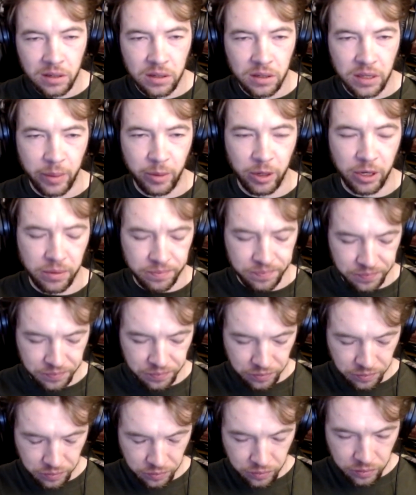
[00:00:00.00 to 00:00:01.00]
I mean,
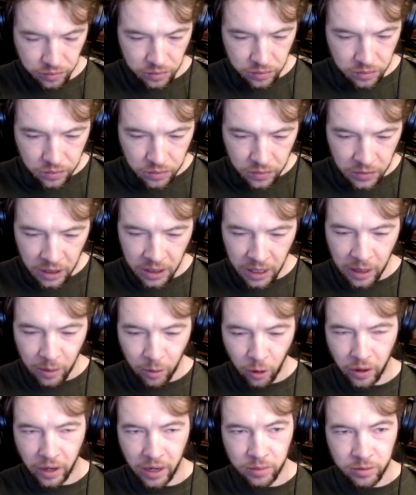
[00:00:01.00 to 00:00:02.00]

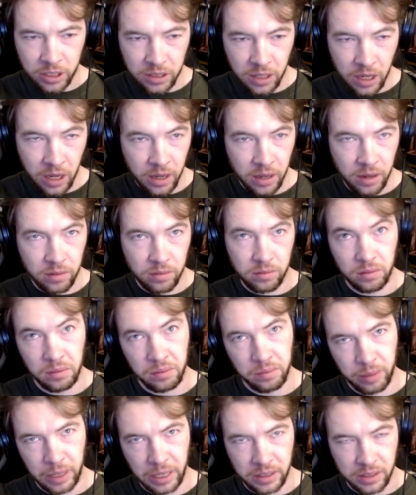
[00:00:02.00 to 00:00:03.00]
keyboard amps,
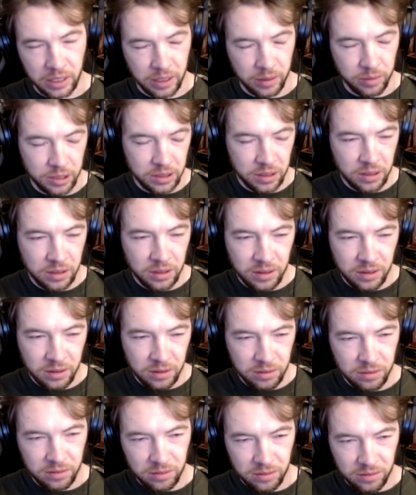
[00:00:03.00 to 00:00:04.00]
bass amps,
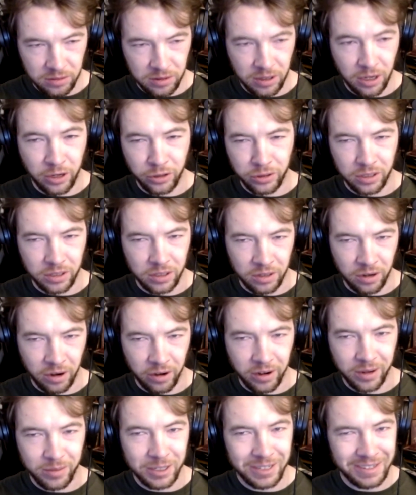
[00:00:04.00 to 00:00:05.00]
acoustic guitar
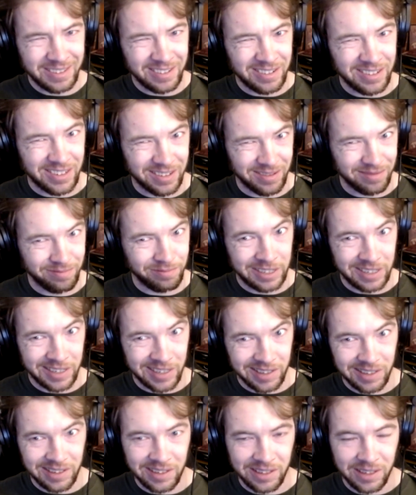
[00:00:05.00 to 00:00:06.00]
amps, they're all
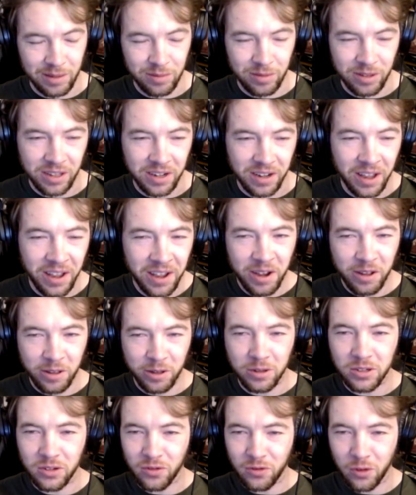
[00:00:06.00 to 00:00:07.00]
basically the same thing. They're
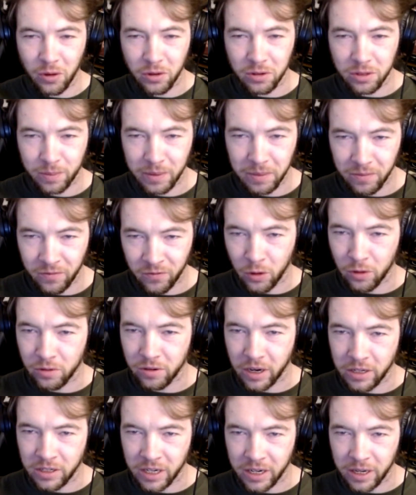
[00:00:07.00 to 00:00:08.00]
just full
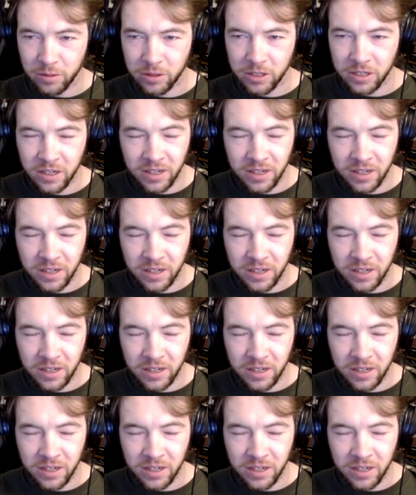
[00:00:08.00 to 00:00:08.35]
range amps.